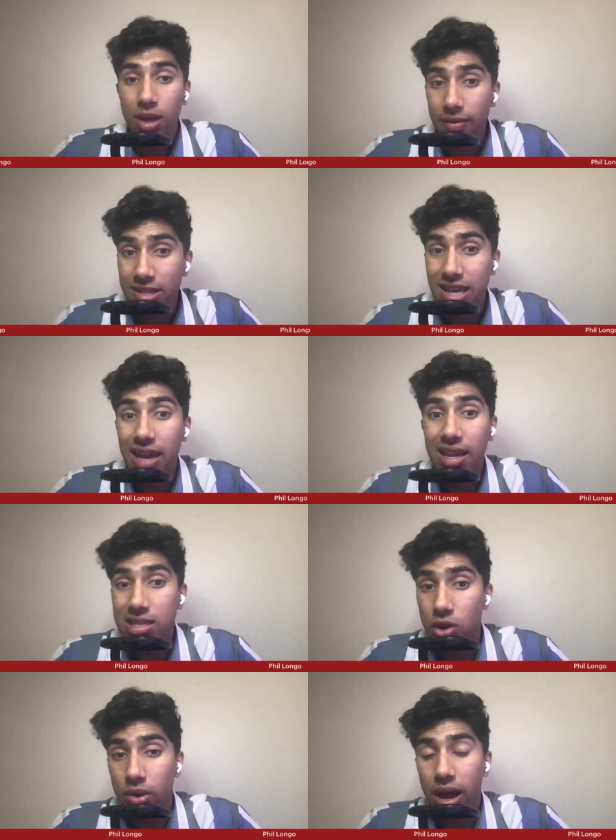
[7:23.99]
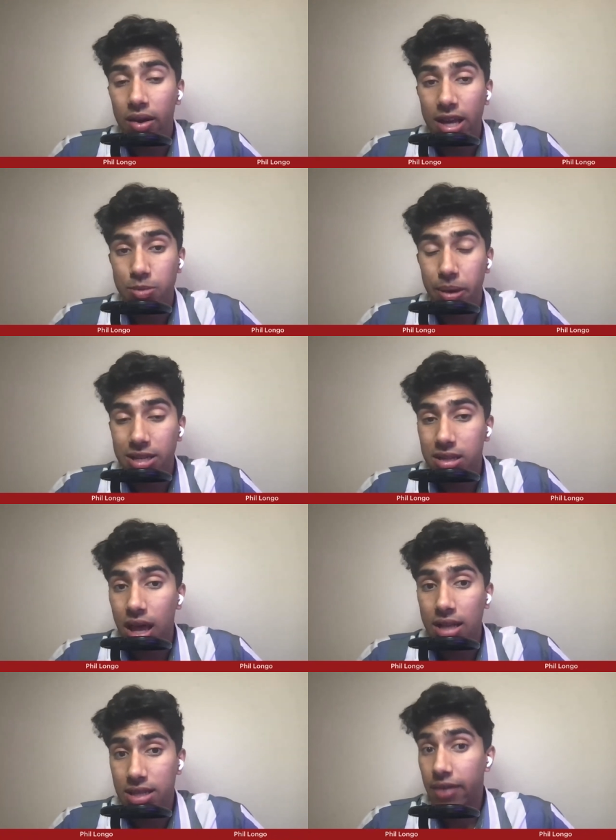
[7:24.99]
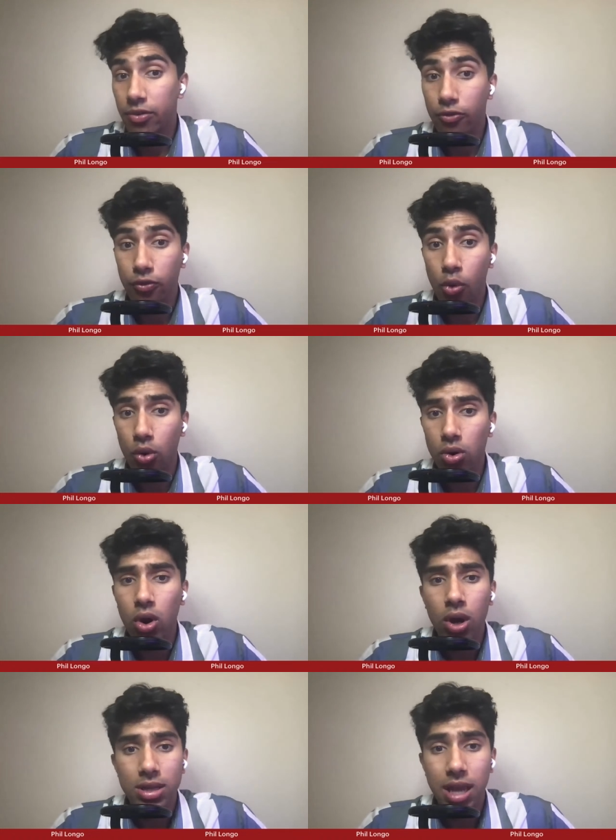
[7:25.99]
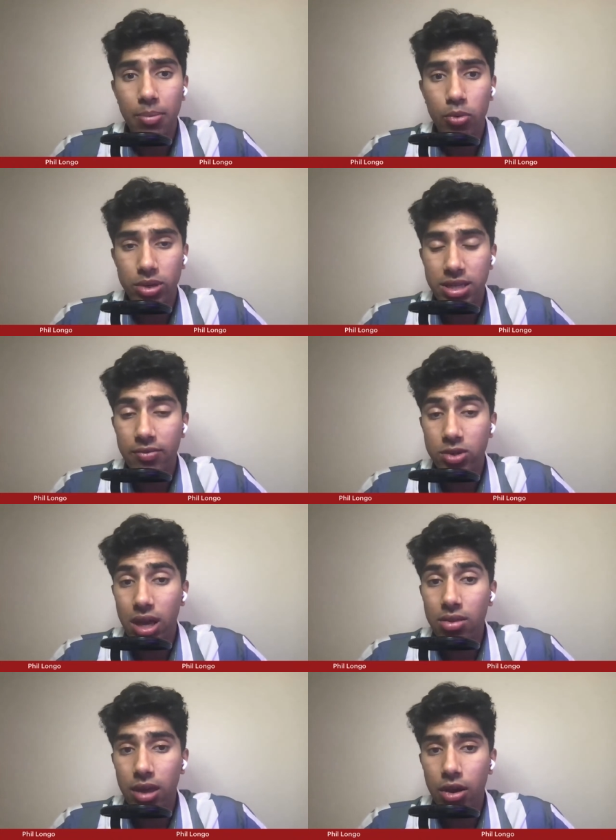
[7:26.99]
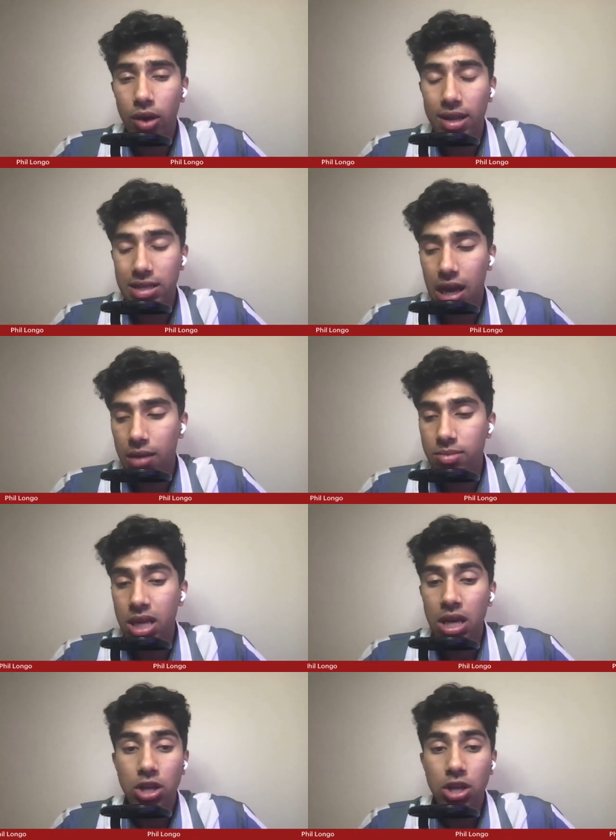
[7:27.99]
Even tight ends going out as big slots, having four type of receivers out there at times.